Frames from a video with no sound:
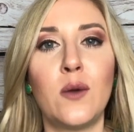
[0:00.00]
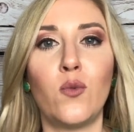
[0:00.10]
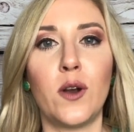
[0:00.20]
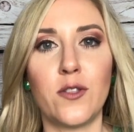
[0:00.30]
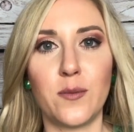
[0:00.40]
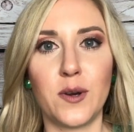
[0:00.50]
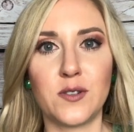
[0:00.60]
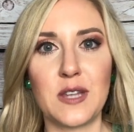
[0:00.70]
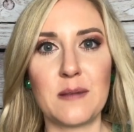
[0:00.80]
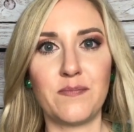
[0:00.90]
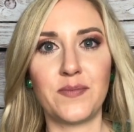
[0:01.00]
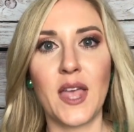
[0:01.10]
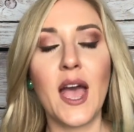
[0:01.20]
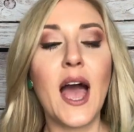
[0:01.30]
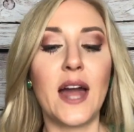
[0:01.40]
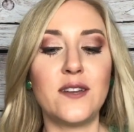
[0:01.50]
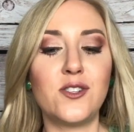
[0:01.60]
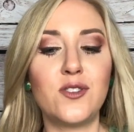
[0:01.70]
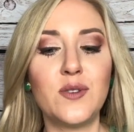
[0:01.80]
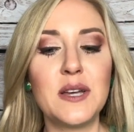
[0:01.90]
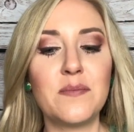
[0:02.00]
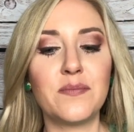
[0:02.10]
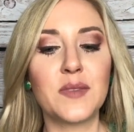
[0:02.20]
and one other person. How did you do it?